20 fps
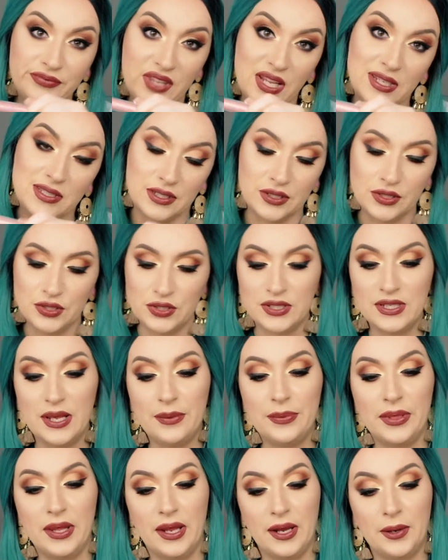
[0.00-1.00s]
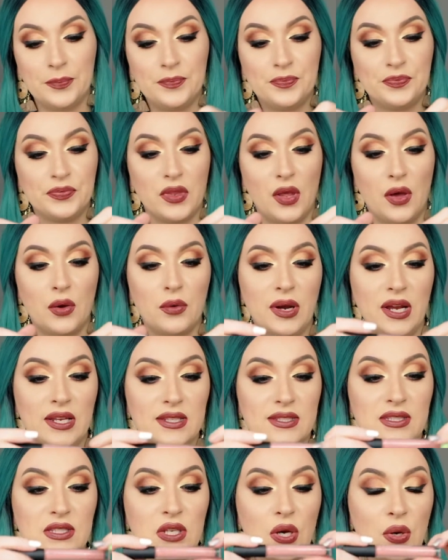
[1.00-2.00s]
That tells you something. All
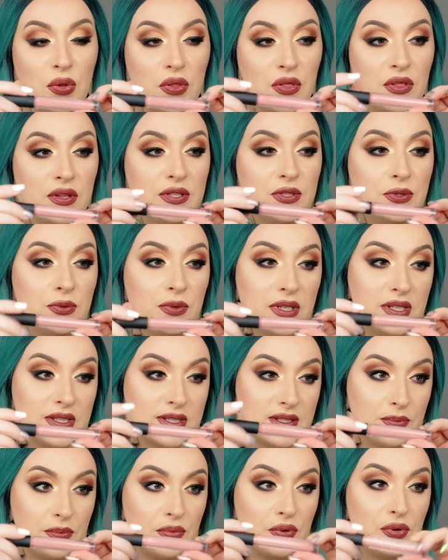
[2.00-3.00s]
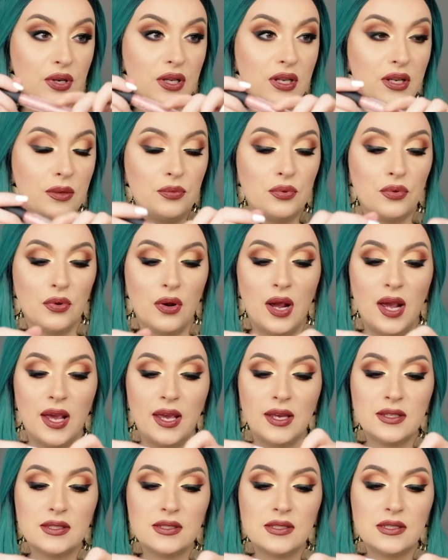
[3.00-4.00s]
right, so this one is a pretty
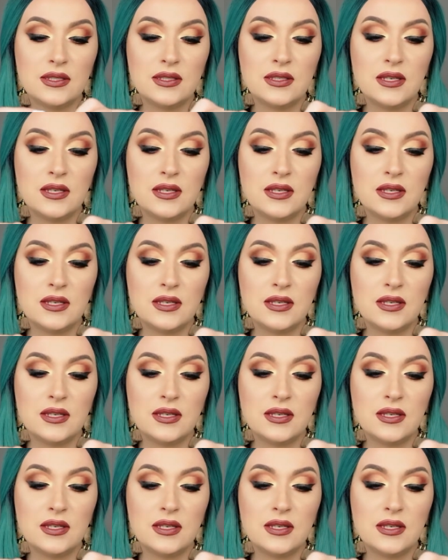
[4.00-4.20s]
bright